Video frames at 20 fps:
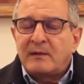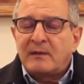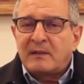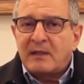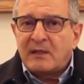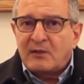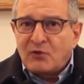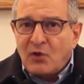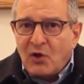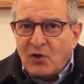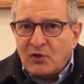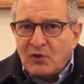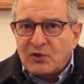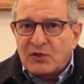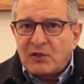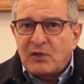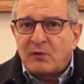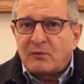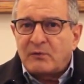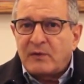
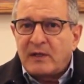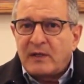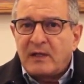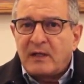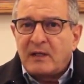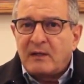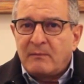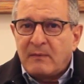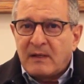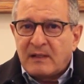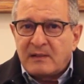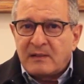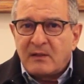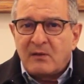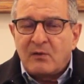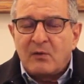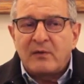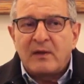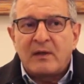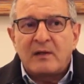technology already in
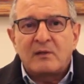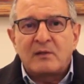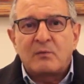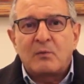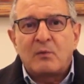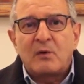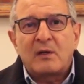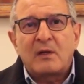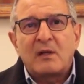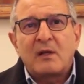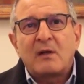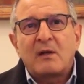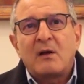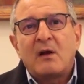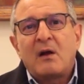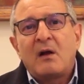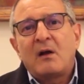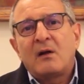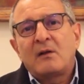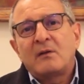Mexico that is working
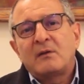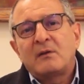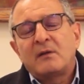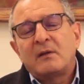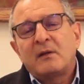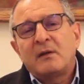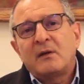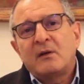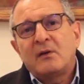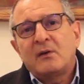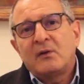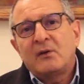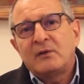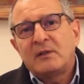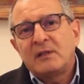on